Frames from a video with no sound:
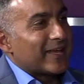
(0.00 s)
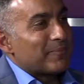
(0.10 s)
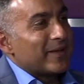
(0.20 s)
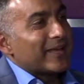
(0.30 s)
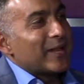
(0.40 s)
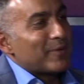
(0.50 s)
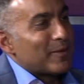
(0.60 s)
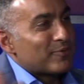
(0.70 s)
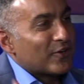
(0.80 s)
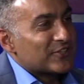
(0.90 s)
a bit
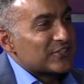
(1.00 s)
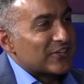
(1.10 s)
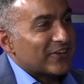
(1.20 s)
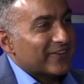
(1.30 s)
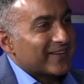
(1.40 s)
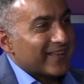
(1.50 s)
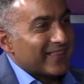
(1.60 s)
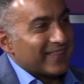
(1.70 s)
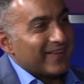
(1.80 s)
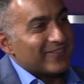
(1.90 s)
of Prodigy on.
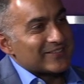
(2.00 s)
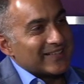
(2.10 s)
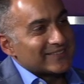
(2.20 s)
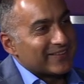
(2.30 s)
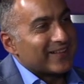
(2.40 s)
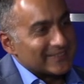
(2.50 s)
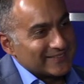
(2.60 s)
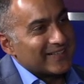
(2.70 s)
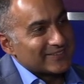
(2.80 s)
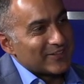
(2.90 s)
That was it. So
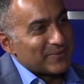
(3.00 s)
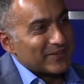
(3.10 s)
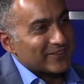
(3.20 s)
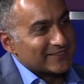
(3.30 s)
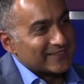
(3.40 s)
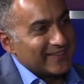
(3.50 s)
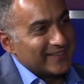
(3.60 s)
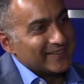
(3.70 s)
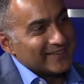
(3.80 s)
that's going to be us saying.